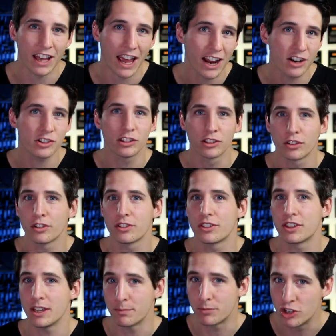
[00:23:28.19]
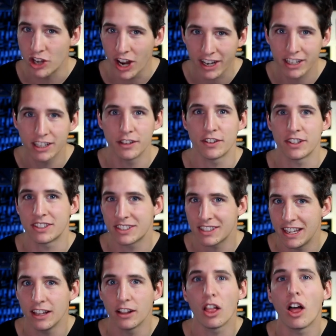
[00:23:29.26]
to actually learn the objective
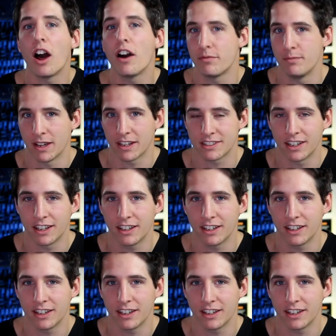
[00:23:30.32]
skill of mixing,